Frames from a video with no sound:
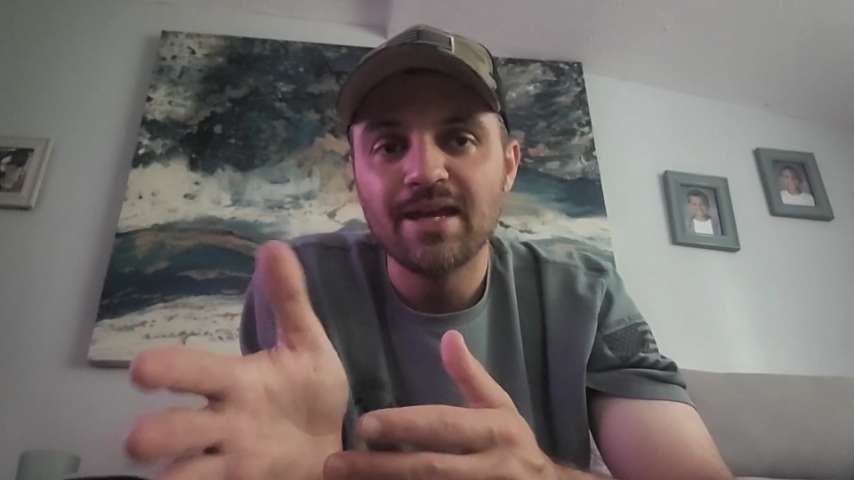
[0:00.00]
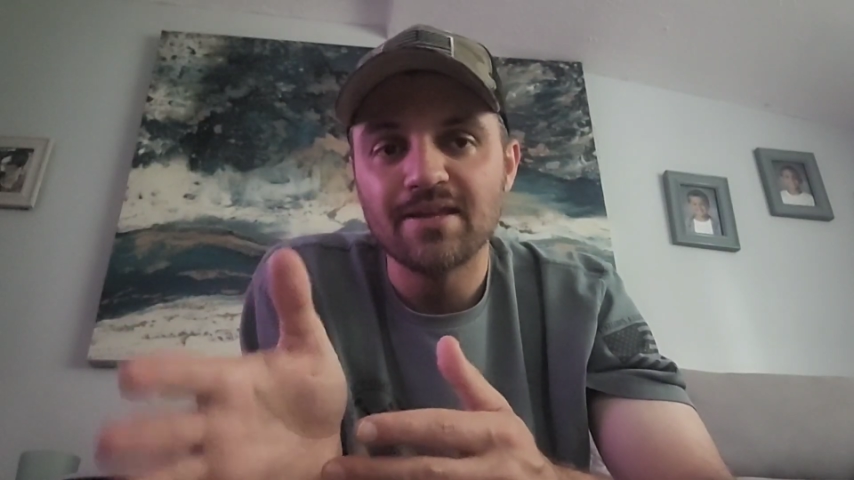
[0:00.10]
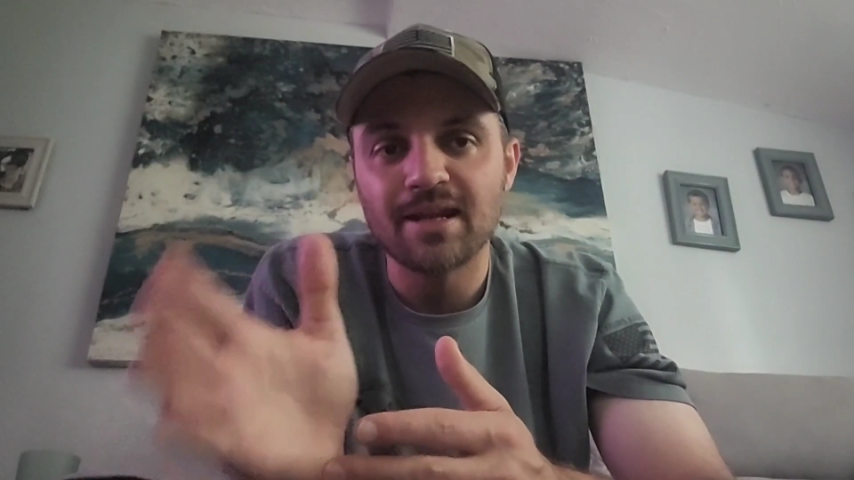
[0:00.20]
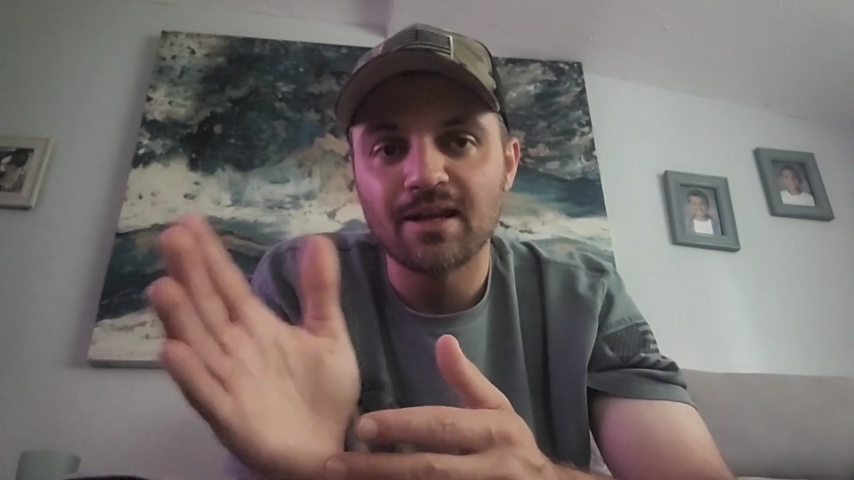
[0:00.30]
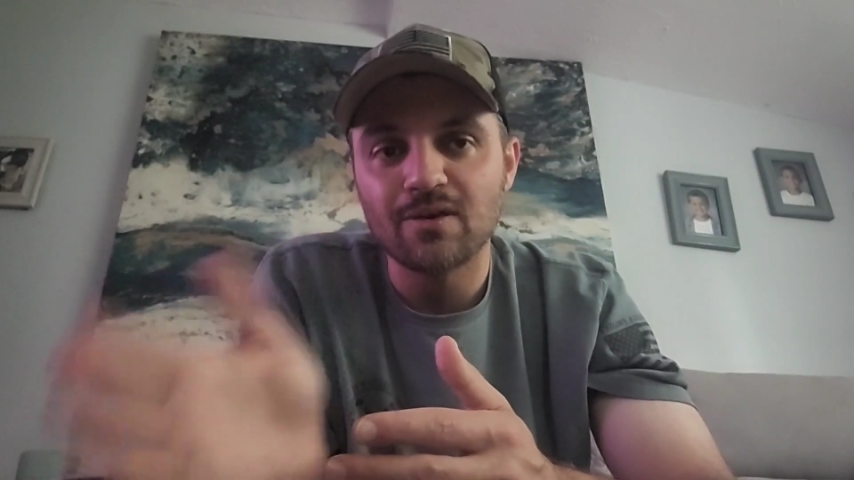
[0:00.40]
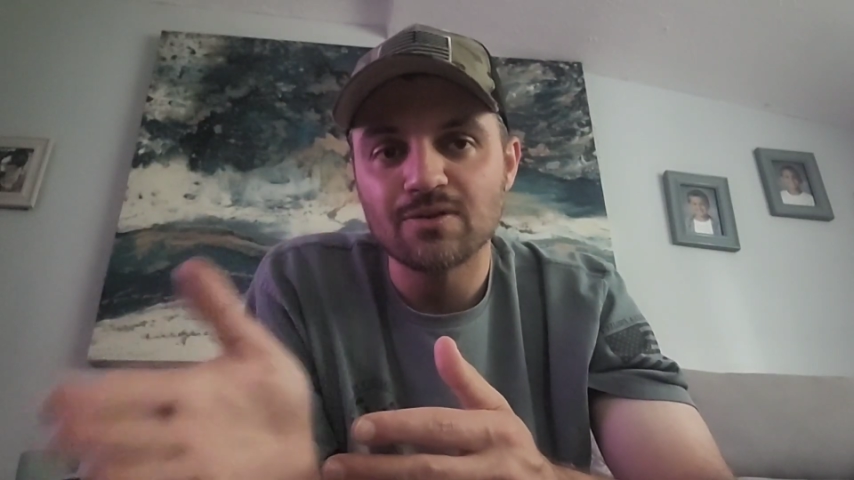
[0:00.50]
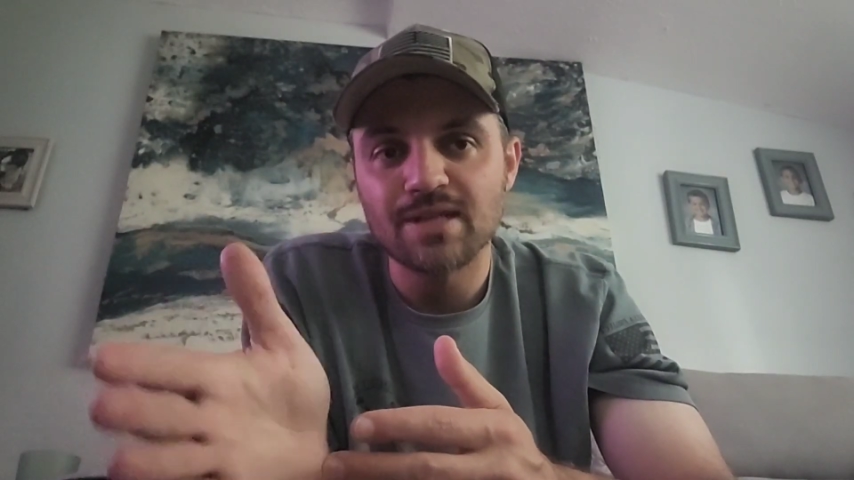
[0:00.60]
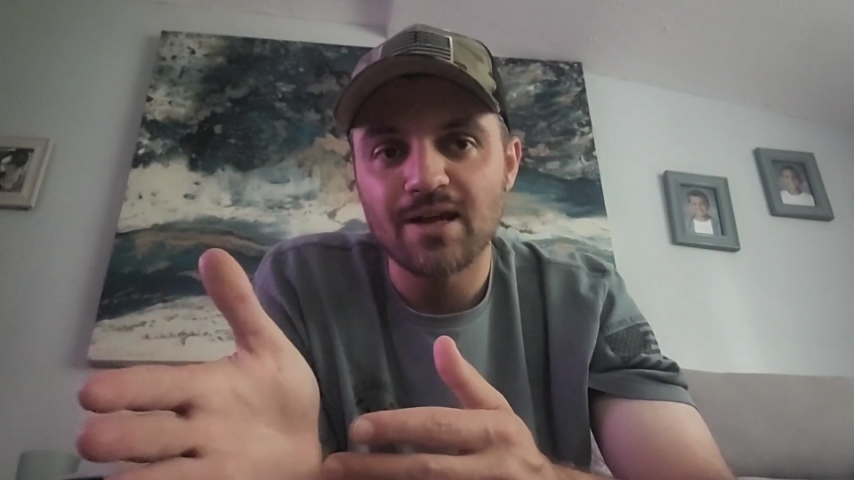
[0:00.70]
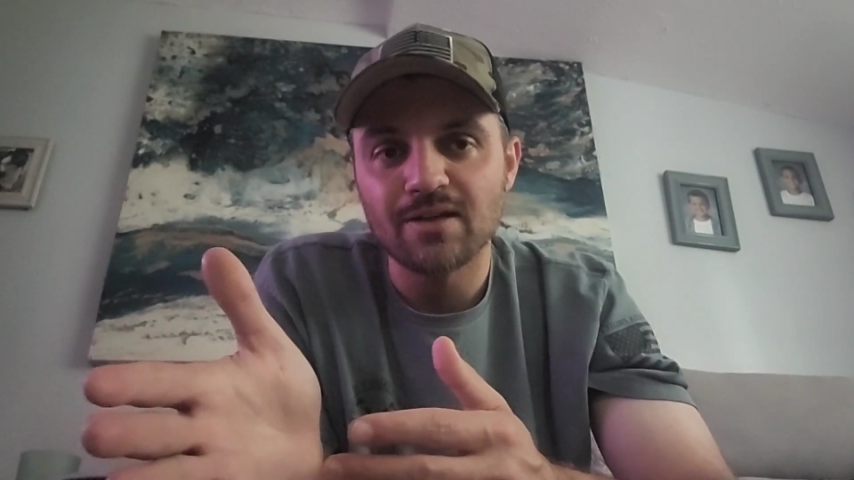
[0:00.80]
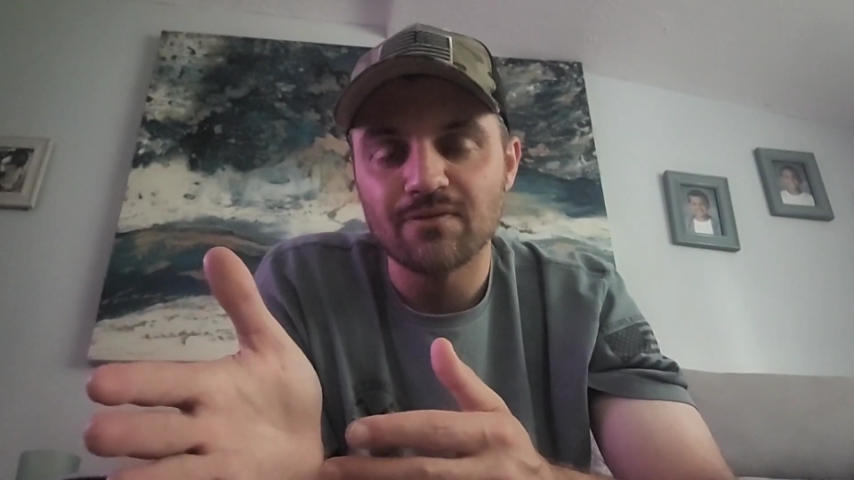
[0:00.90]
in that it goes
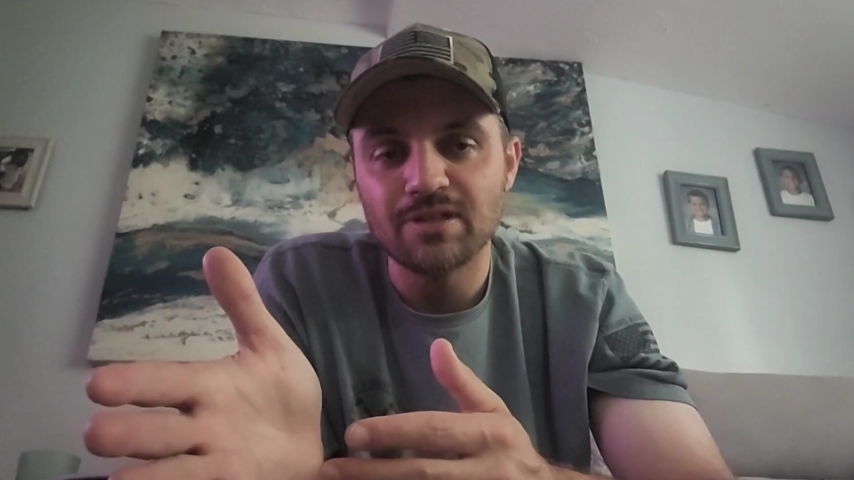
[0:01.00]
down to